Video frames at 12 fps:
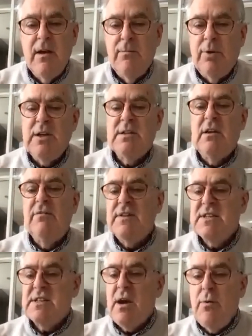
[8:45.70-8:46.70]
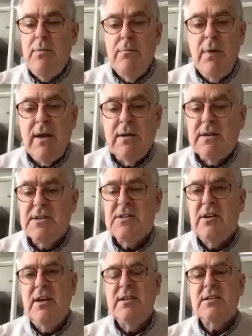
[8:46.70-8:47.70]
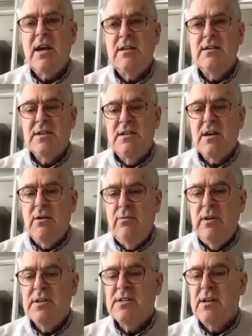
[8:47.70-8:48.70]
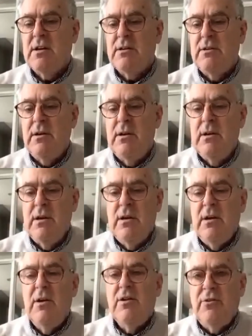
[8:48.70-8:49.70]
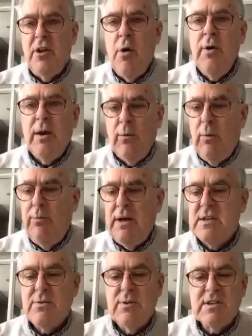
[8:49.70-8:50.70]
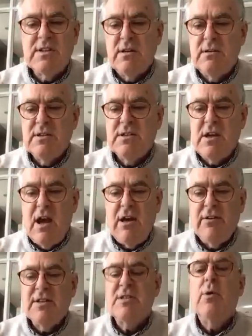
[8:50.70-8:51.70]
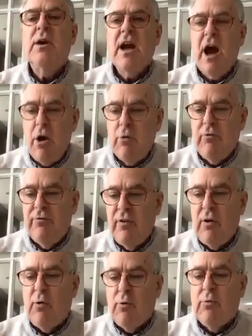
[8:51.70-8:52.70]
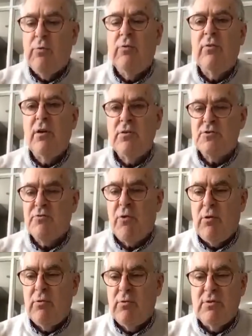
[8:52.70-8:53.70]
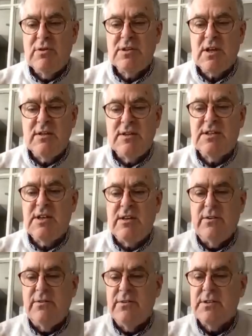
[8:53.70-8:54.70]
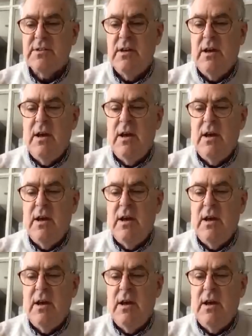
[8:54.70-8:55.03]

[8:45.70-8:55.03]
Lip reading: But his love is so immense that he sends his only son, knowing it will be to his son's death, to account for all those wrongs and sins.